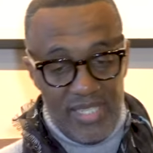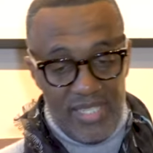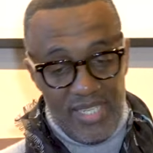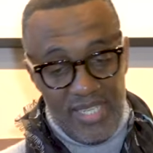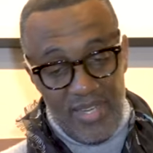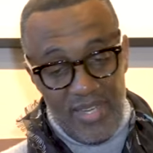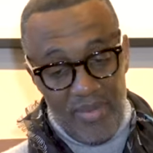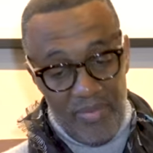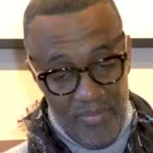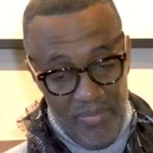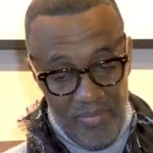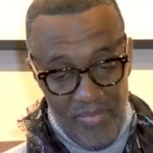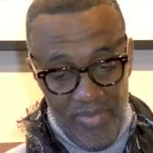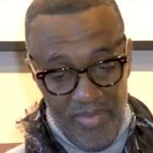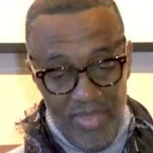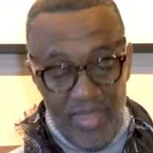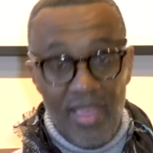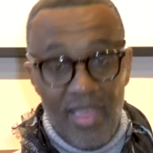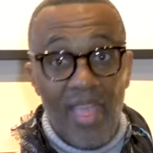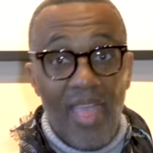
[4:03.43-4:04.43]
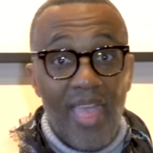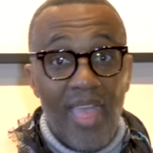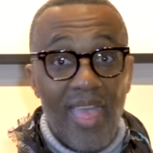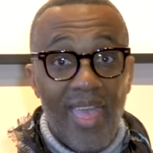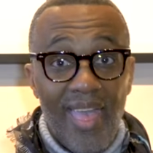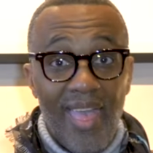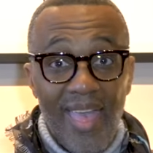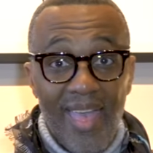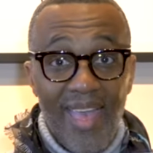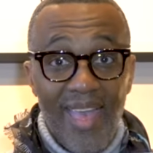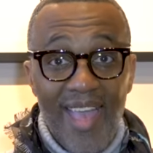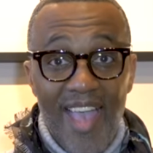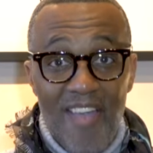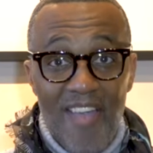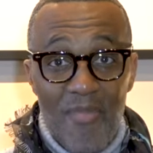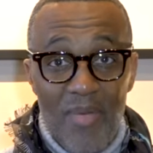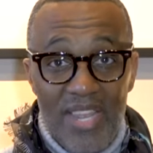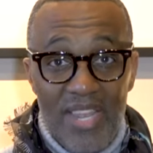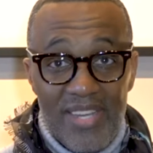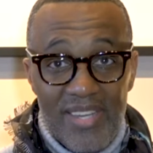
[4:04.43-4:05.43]
in here.
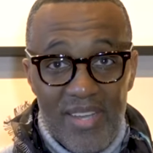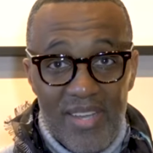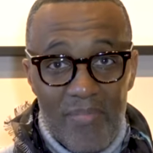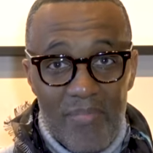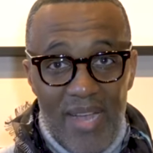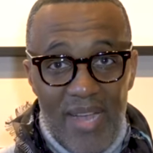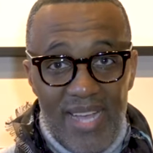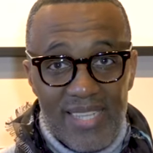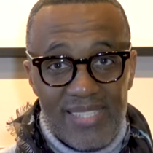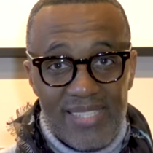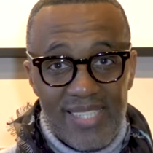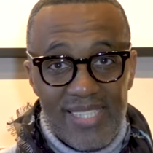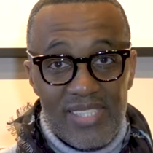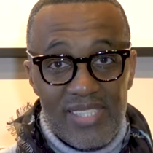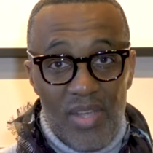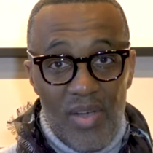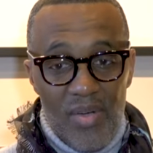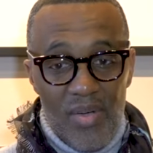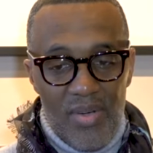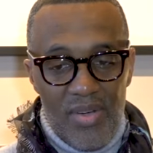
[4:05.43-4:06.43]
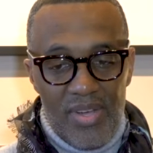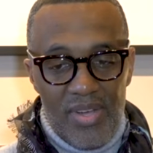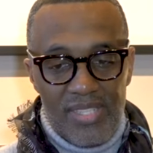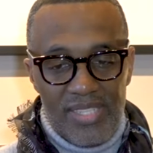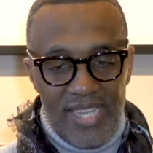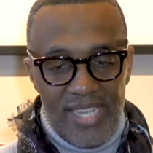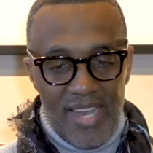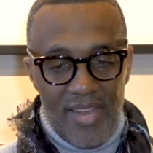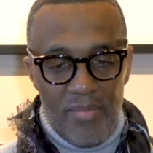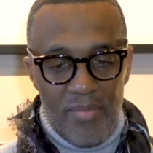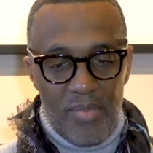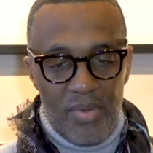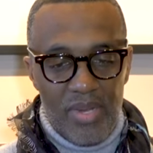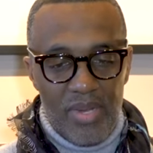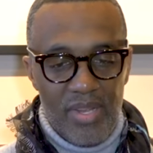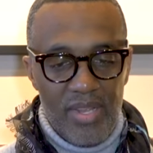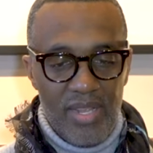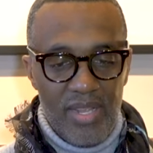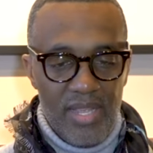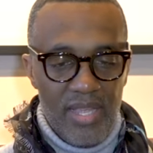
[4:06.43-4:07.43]
I waited to unbox this on
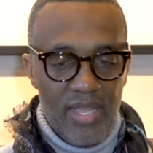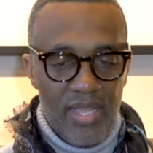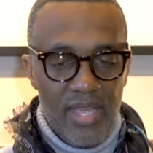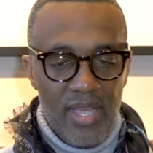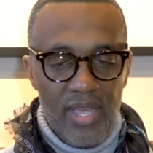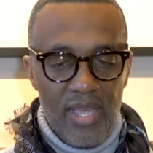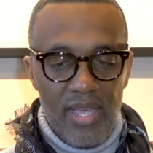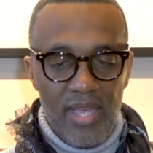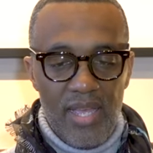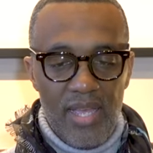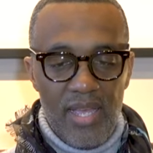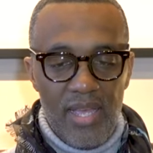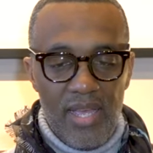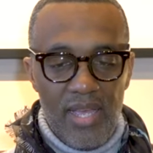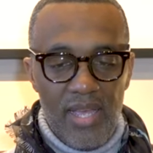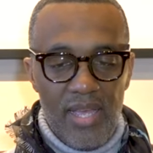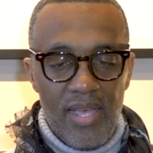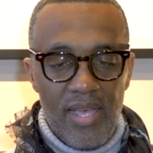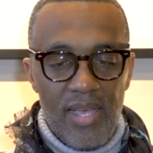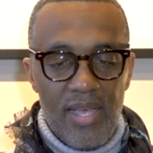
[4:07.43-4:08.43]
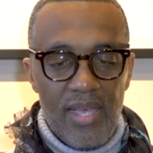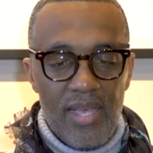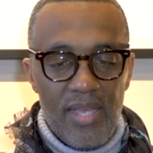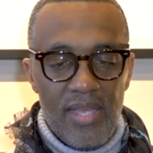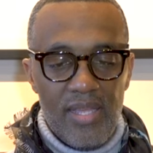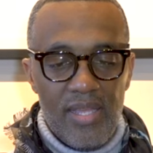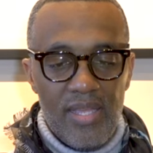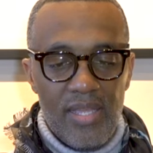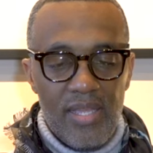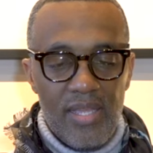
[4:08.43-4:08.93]
camera. Uh,